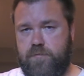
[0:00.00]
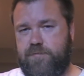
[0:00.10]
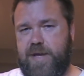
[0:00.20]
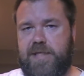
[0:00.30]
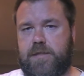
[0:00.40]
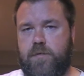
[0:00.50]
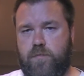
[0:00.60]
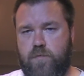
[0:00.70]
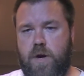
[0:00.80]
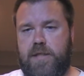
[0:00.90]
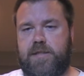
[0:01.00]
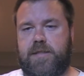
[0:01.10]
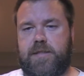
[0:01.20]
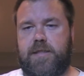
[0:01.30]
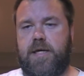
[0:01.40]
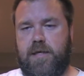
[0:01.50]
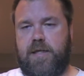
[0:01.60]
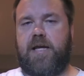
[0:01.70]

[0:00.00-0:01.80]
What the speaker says: basically what's like.